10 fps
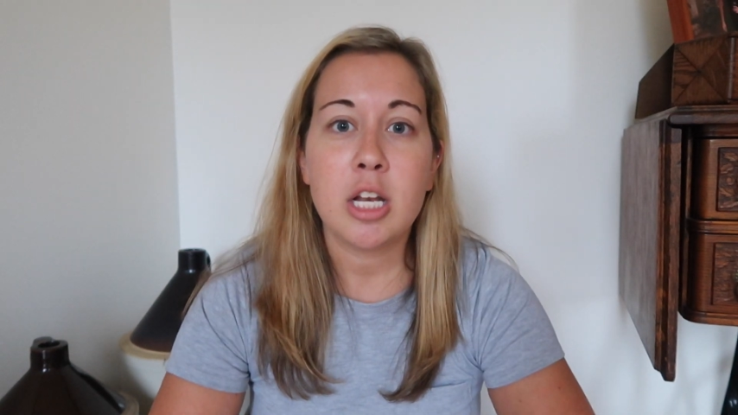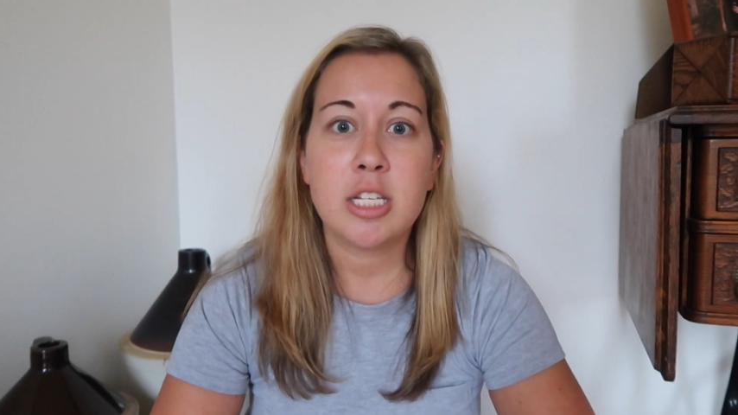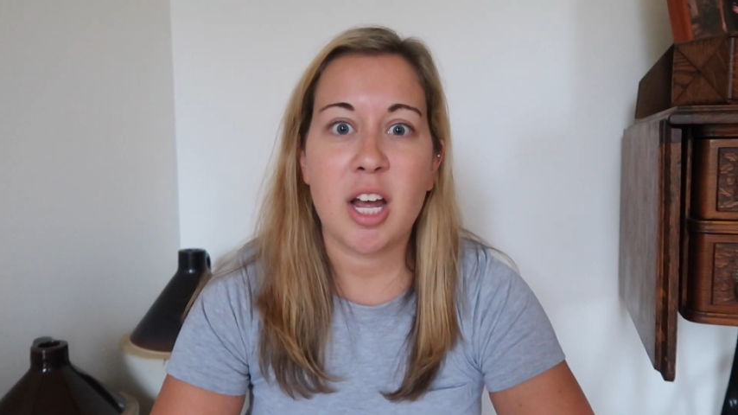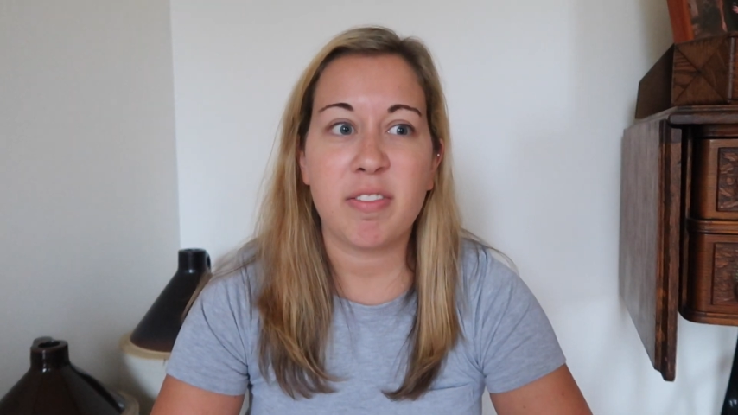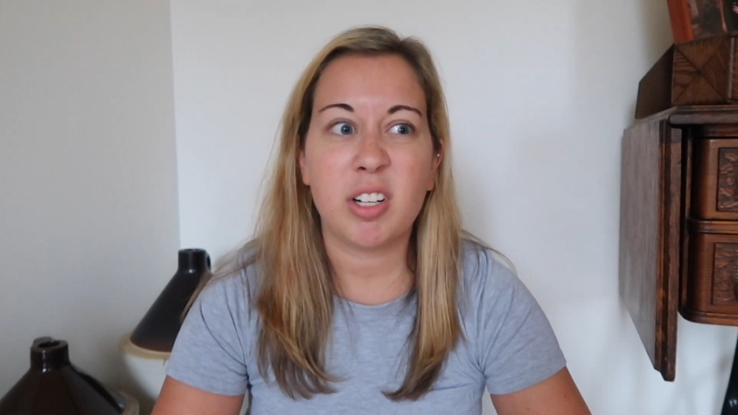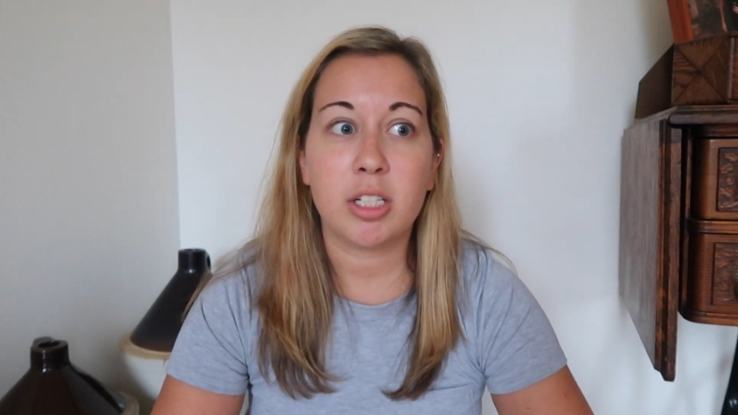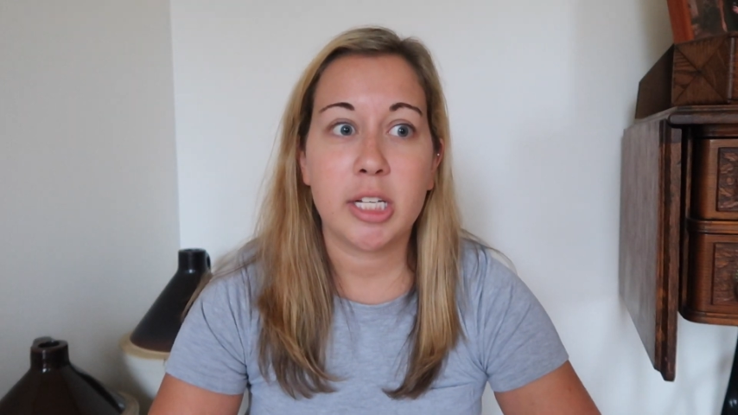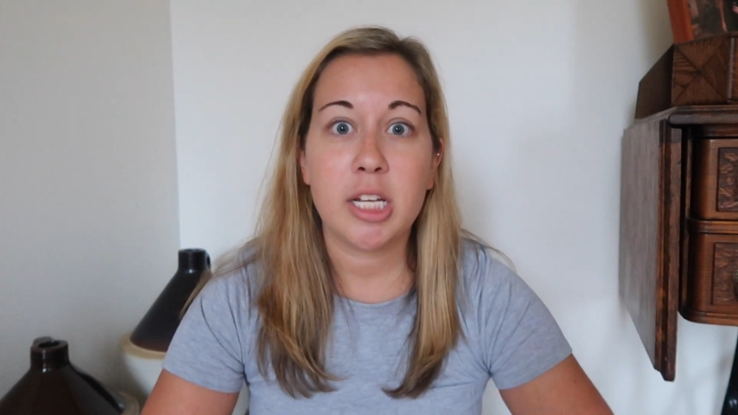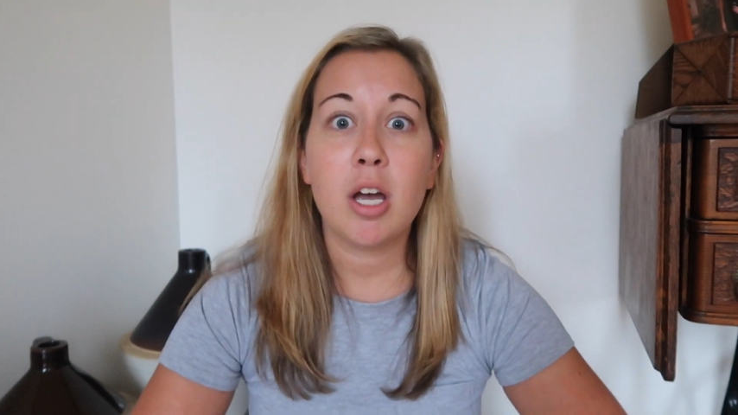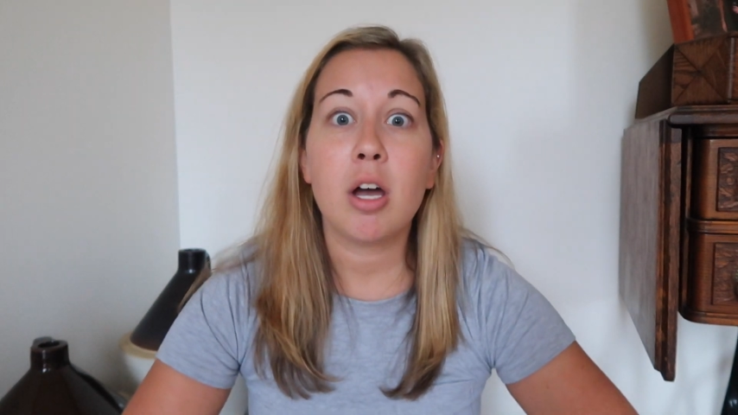
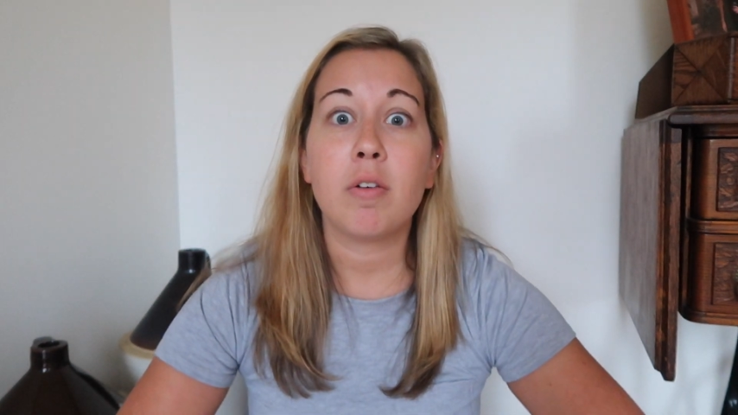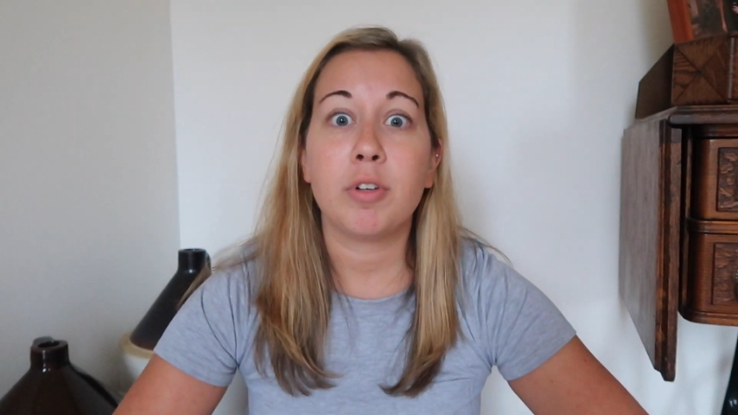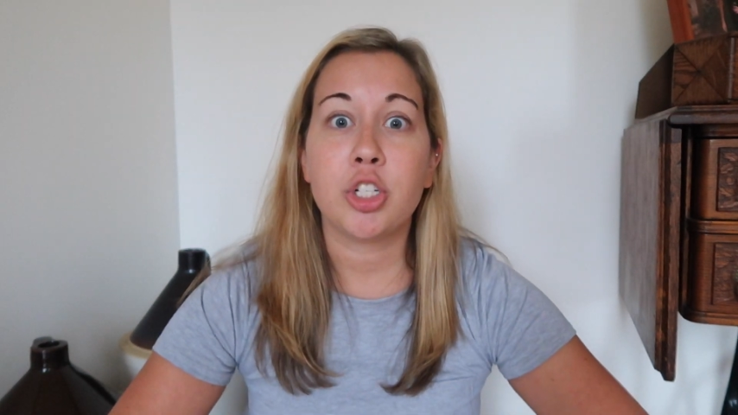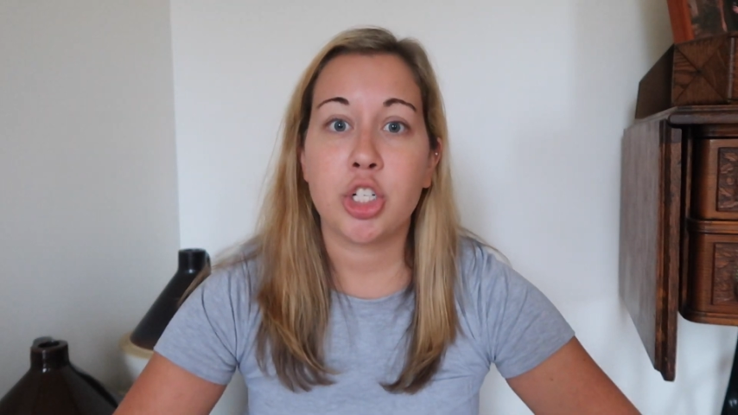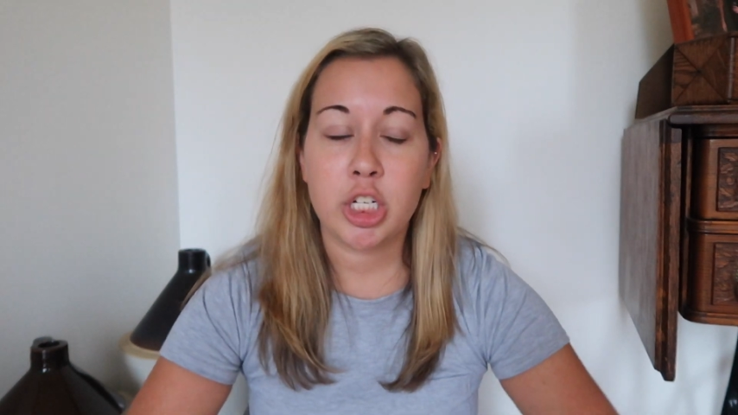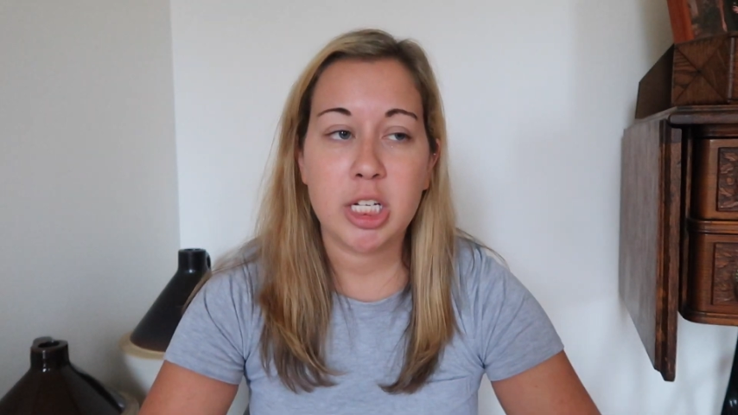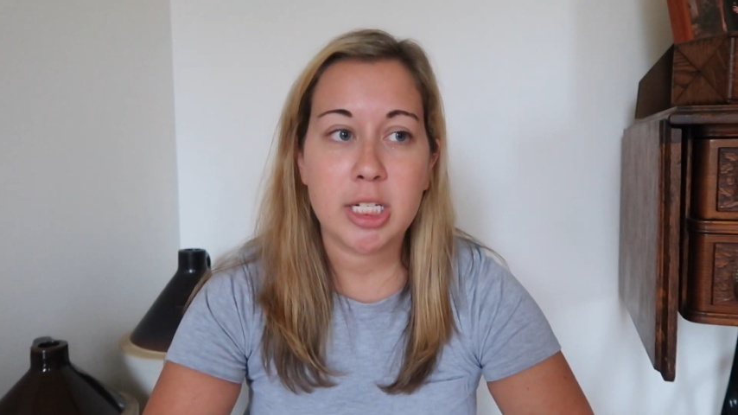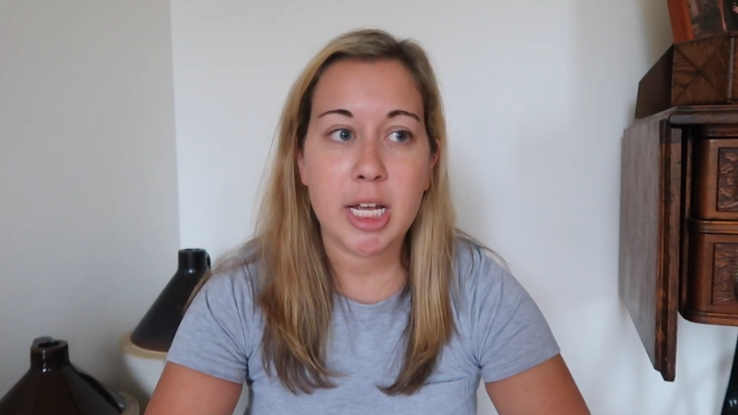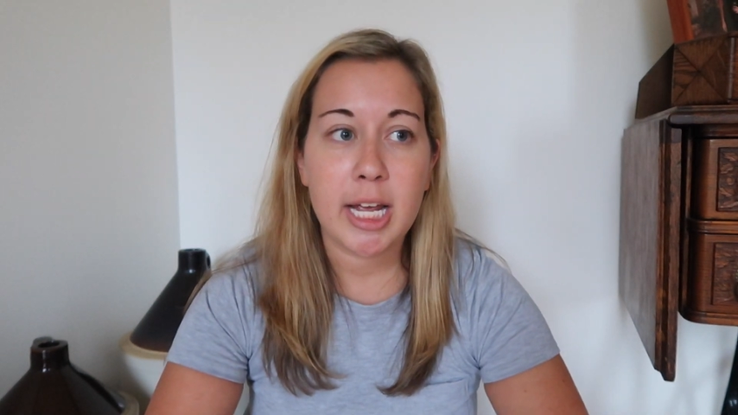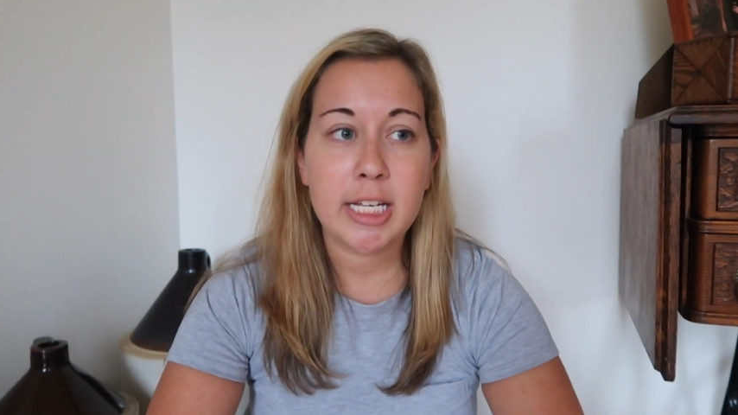definitely for
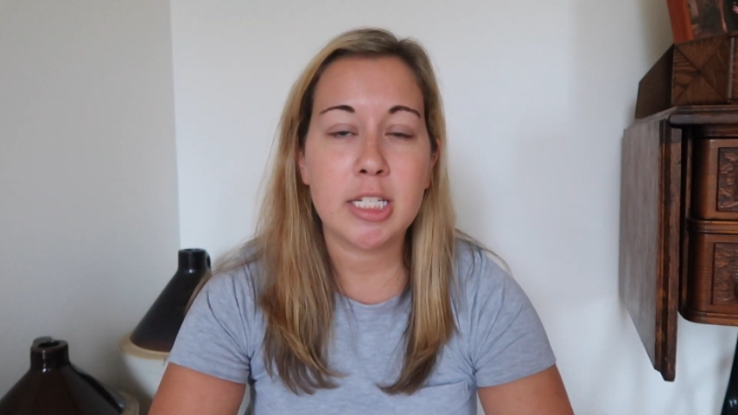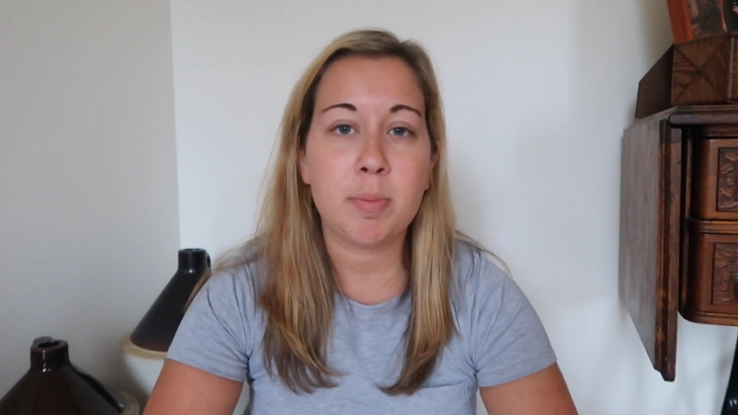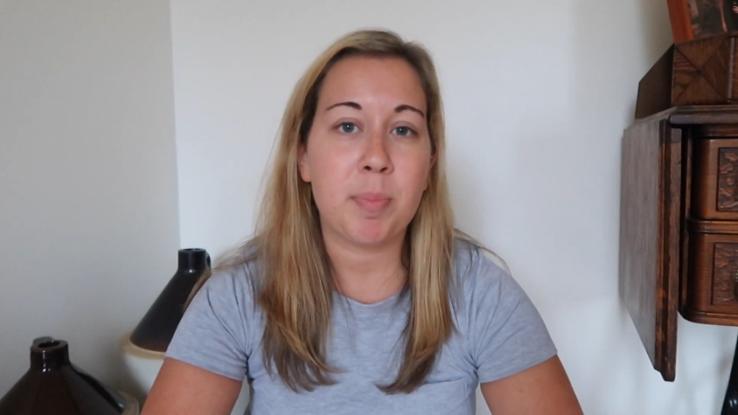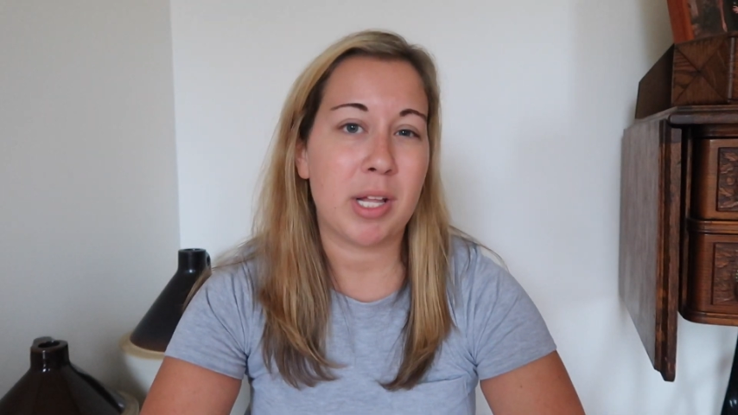cheat days,